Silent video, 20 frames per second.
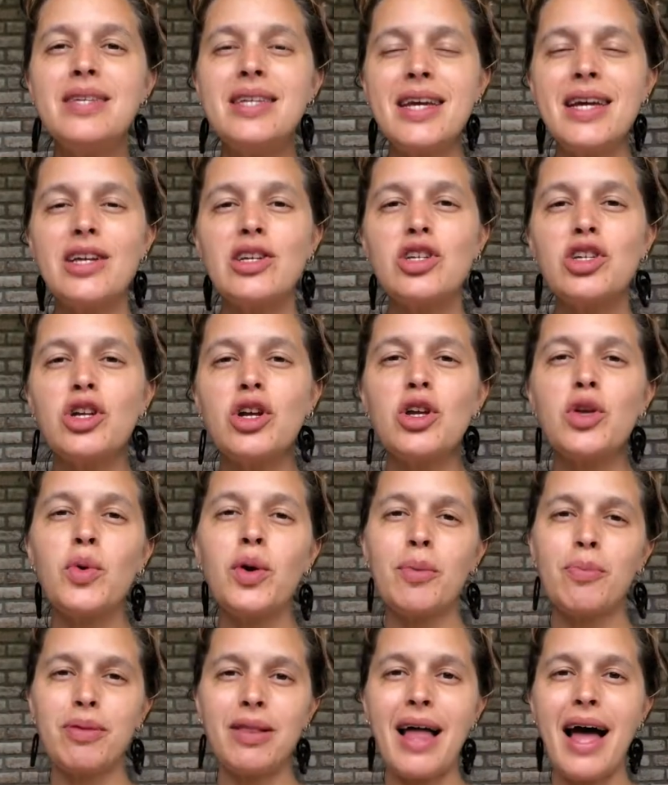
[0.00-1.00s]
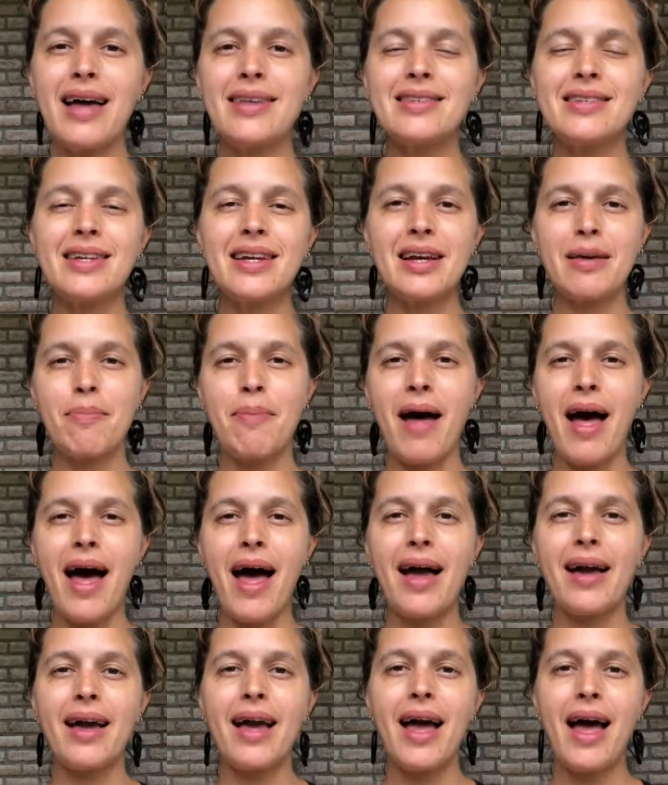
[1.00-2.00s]
ditch your plastic
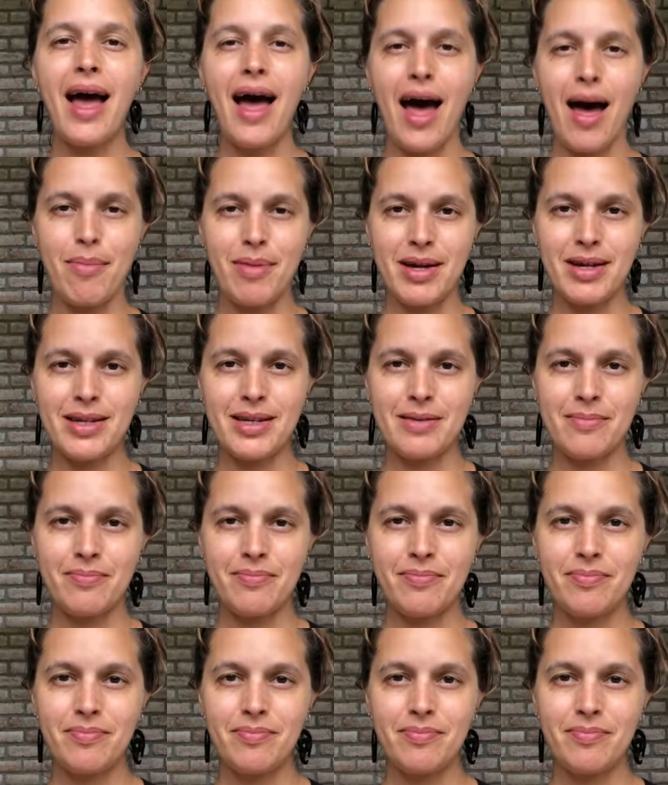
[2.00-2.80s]
bag habit.